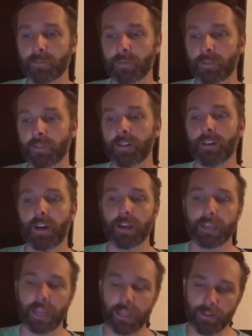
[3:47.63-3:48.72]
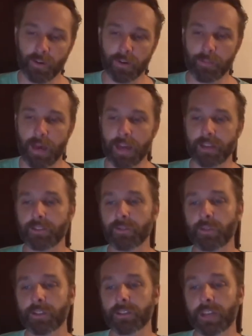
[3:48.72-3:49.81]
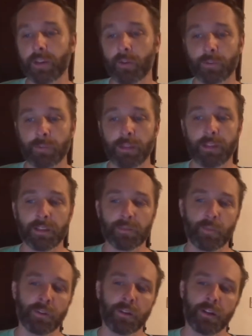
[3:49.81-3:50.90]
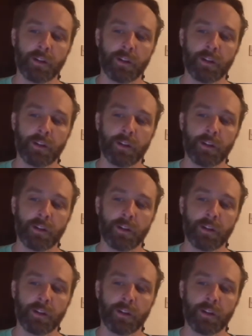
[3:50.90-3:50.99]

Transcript: we're again going back and doing stakeholder meetings. We're